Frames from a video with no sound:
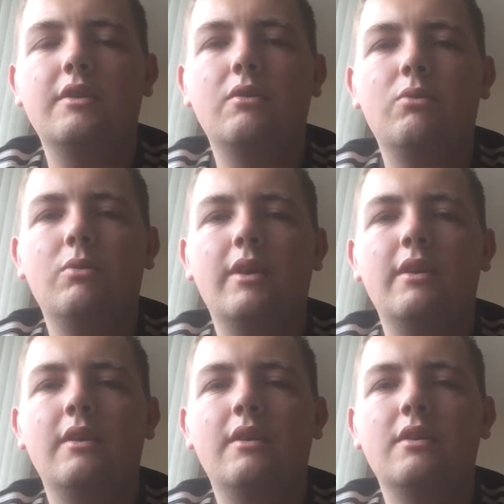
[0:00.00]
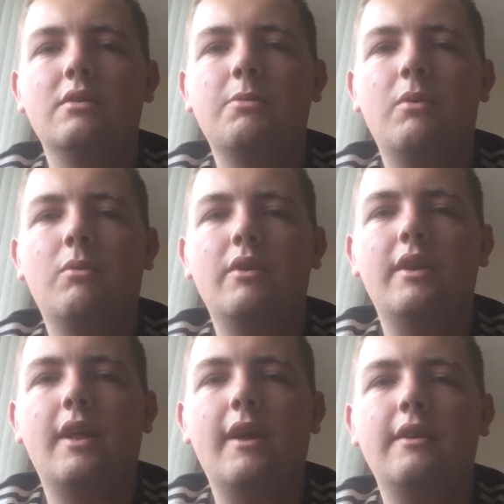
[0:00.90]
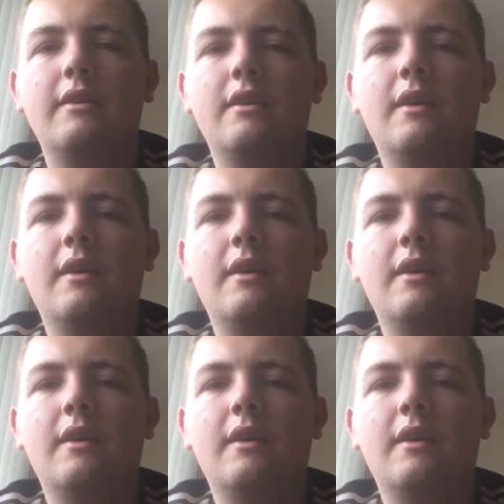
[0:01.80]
and coolly to put 1-0 ahead.